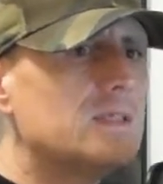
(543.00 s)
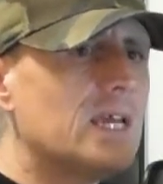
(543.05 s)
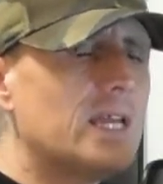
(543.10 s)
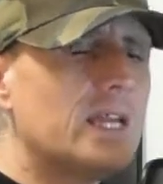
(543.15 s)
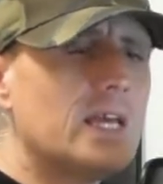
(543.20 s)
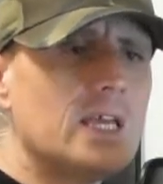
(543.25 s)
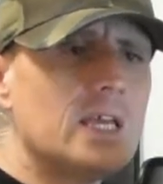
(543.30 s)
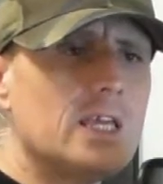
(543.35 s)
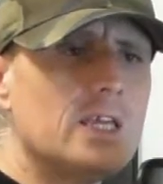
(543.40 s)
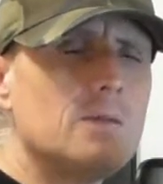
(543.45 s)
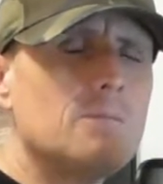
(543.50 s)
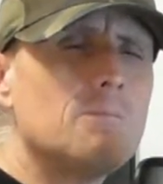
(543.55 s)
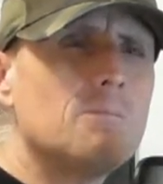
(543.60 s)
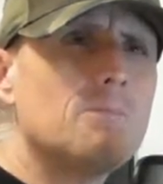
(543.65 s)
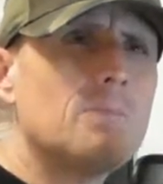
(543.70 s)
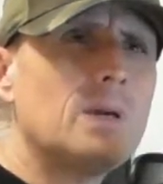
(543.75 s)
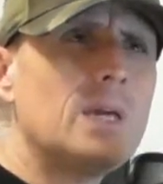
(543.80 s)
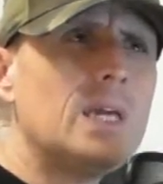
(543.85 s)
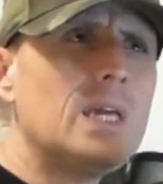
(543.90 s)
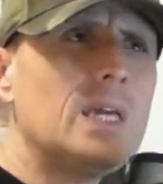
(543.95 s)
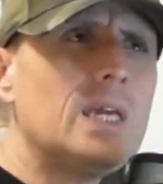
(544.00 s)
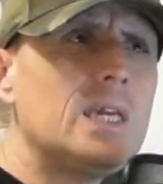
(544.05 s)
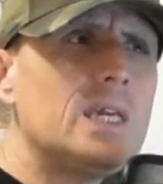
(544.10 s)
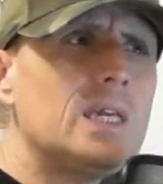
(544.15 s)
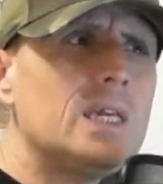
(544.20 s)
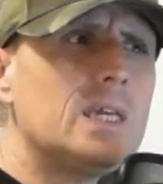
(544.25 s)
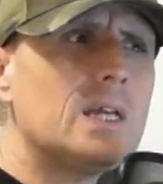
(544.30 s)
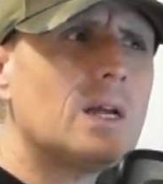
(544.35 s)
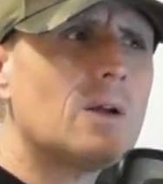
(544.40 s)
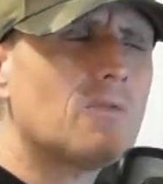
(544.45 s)

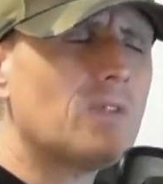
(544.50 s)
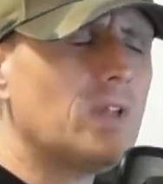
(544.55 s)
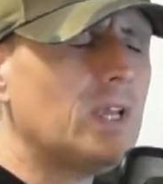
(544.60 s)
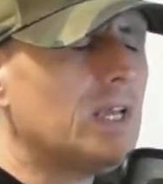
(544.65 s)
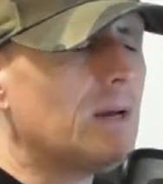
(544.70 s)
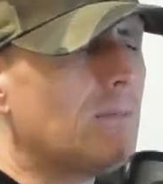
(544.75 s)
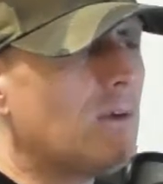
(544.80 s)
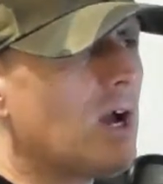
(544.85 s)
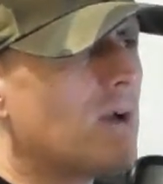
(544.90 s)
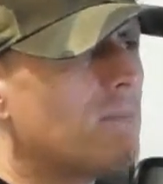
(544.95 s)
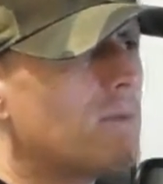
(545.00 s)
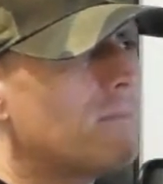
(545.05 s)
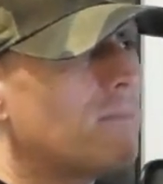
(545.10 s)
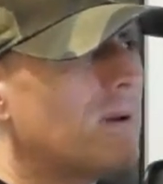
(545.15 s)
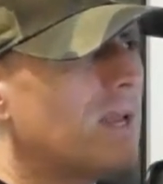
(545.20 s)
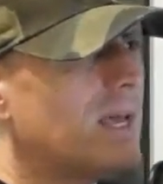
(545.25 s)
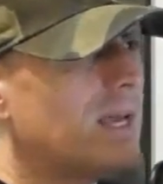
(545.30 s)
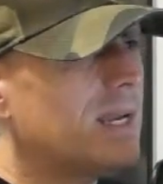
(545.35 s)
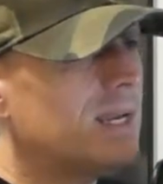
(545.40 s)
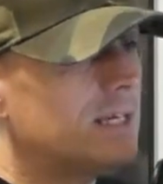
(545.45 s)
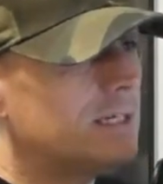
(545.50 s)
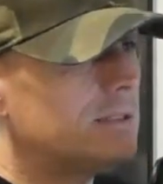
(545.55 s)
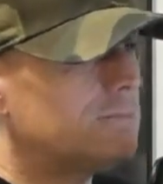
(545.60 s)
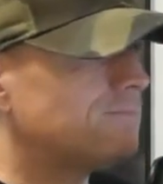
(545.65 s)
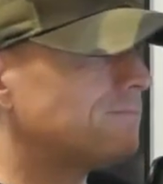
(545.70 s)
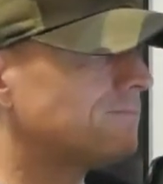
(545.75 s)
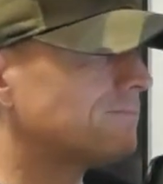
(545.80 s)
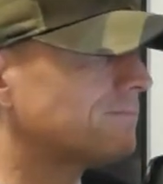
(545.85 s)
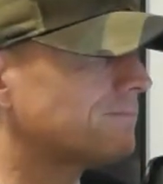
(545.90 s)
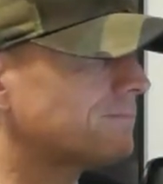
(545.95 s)
1080p. I think I might have been playing
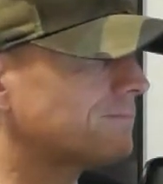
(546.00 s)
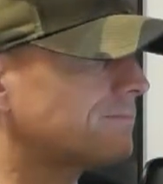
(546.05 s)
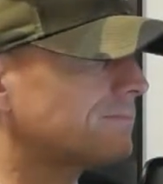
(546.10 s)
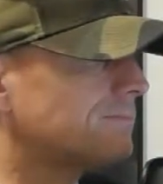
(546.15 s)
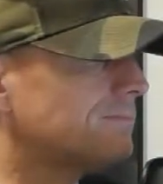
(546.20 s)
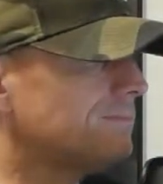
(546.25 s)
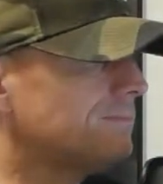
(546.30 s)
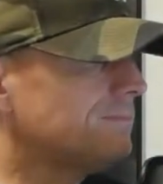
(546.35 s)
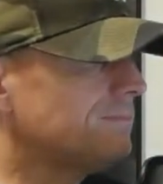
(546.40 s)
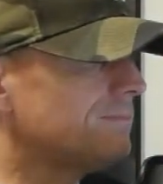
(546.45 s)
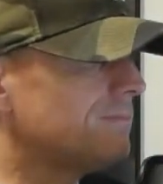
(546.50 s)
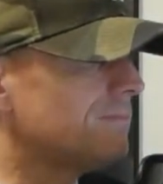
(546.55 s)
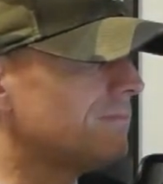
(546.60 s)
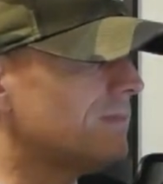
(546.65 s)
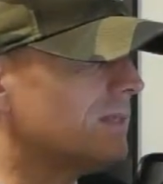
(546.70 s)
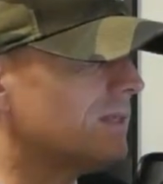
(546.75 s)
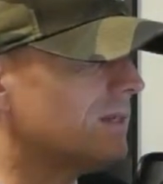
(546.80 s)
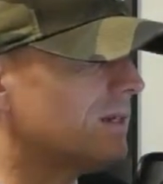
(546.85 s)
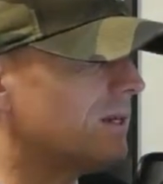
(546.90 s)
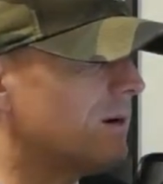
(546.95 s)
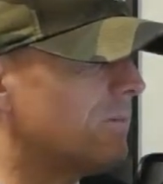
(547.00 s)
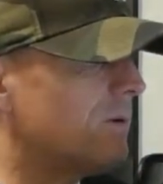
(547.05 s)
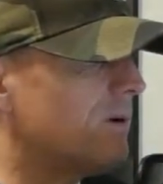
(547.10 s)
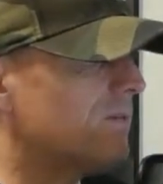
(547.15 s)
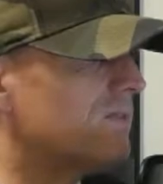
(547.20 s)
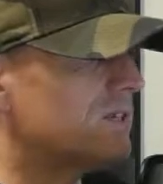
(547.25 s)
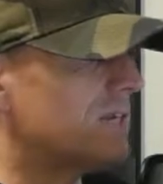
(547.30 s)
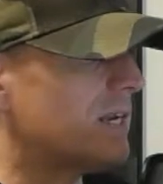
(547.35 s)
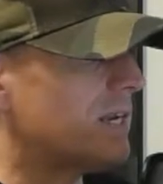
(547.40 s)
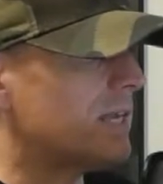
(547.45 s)
it
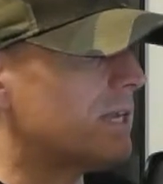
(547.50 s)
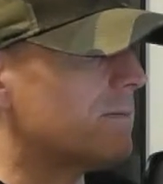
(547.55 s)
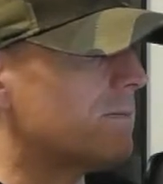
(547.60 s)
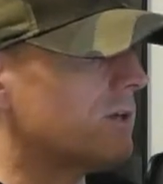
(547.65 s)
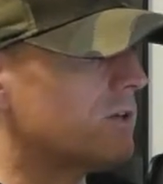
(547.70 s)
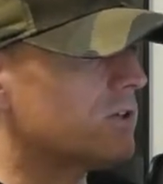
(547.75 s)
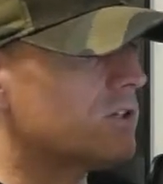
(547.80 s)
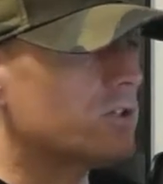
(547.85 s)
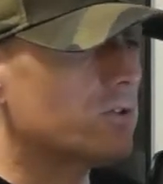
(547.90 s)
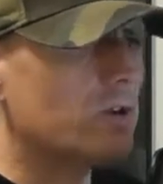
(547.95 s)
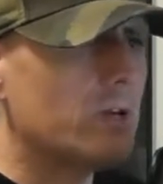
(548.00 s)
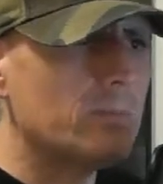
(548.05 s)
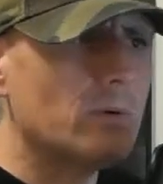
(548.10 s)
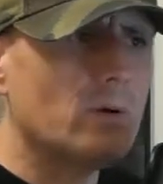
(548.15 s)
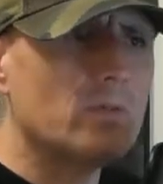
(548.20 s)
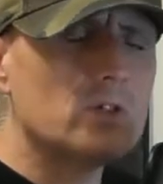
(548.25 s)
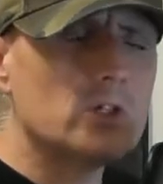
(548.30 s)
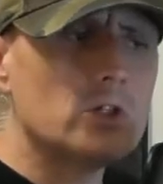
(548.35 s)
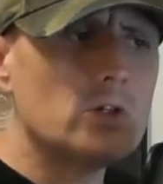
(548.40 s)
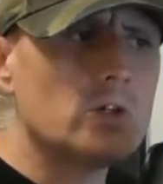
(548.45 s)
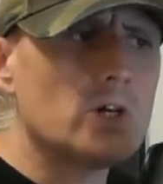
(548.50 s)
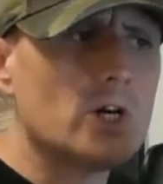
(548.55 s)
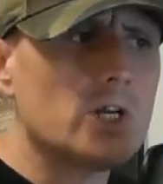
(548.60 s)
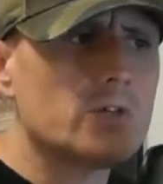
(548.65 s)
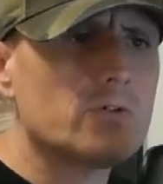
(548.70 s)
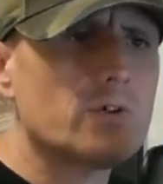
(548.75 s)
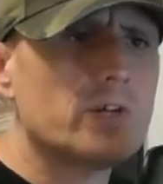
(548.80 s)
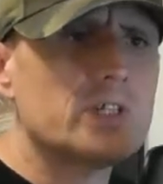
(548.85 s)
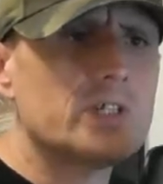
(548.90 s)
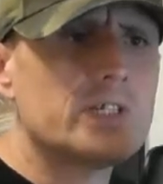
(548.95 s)
above 1080p on screen, but obviously you
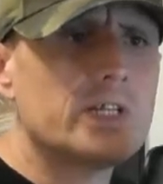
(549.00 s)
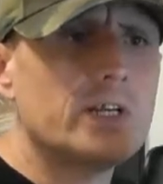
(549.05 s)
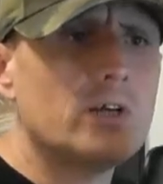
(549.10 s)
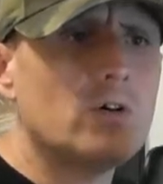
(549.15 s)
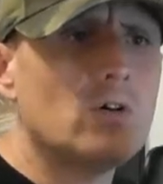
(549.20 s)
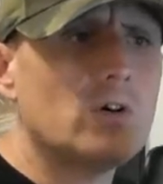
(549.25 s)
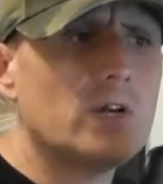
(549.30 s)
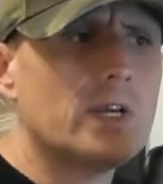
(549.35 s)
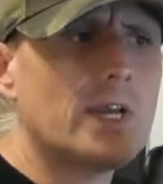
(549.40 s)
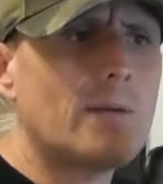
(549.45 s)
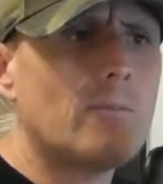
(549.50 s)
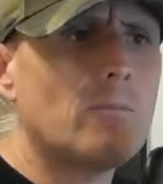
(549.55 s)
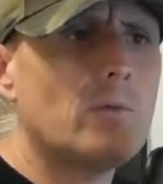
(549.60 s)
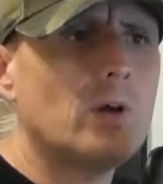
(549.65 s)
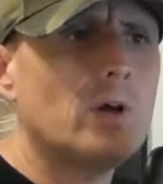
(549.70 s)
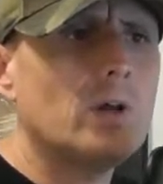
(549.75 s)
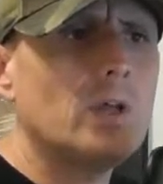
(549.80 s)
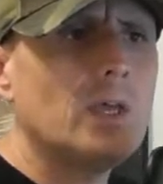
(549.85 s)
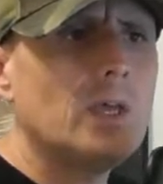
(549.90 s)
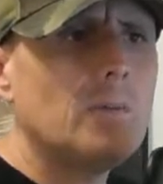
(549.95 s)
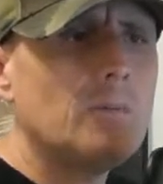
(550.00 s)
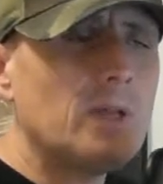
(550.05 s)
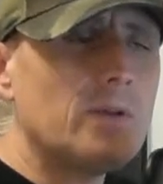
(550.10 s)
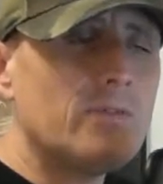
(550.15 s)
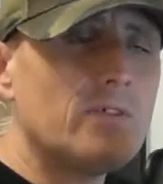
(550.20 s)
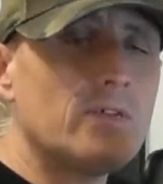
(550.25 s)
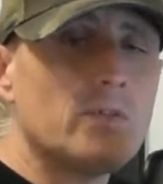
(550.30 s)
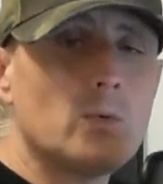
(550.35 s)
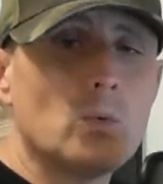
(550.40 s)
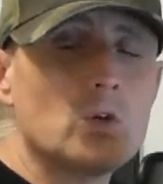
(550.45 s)
guys are only seeing it on camera.
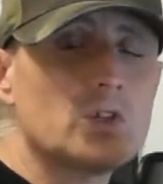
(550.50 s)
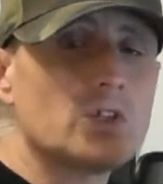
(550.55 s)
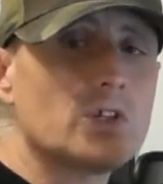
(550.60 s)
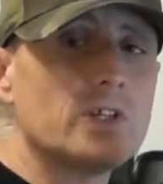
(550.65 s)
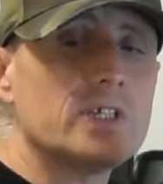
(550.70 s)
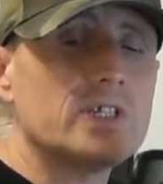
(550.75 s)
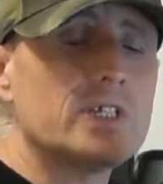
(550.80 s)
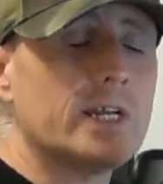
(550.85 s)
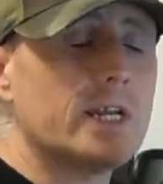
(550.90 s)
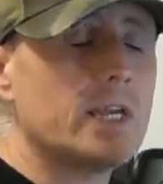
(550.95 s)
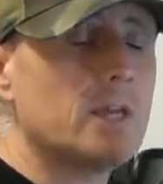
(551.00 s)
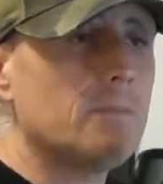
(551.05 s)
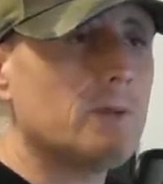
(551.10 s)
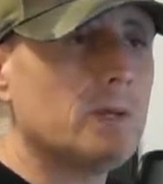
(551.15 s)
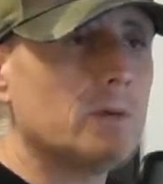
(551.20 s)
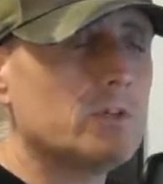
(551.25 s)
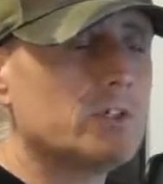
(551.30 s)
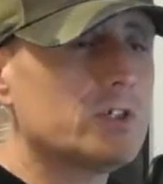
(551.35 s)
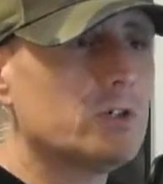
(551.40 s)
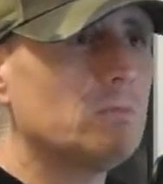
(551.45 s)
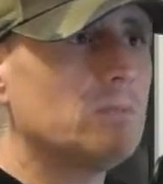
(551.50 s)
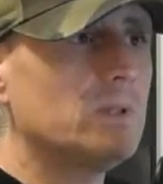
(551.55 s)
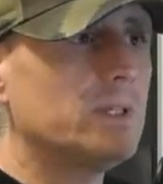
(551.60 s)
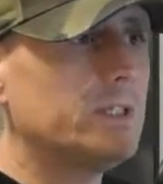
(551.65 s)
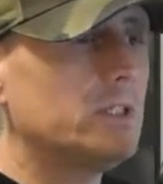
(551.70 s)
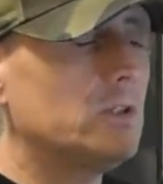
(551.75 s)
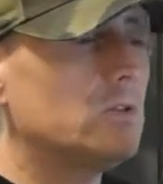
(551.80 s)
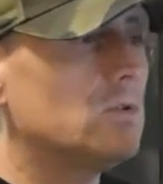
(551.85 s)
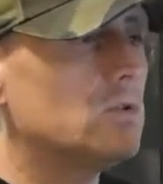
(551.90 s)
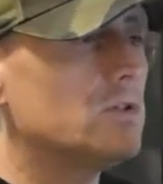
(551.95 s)
But even if it was only 1080p, it was still
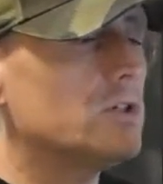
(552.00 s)
bloody